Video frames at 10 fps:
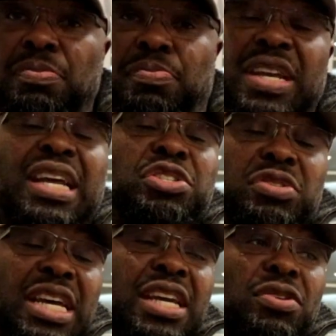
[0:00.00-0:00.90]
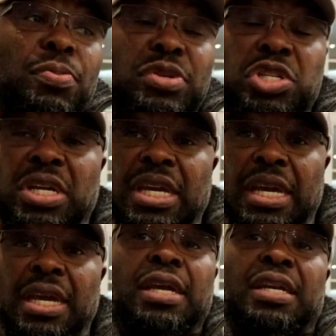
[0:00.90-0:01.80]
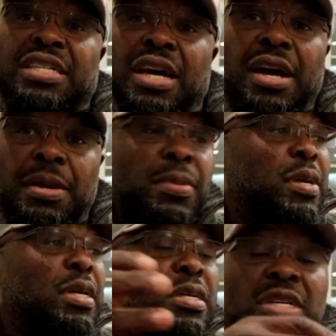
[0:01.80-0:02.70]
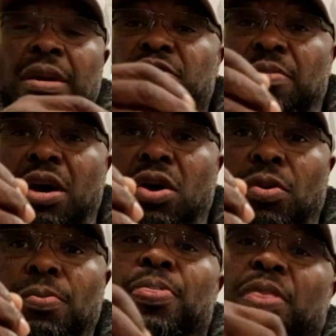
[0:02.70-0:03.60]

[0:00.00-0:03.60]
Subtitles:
Being as you're taking the opportunity and time to come to my home,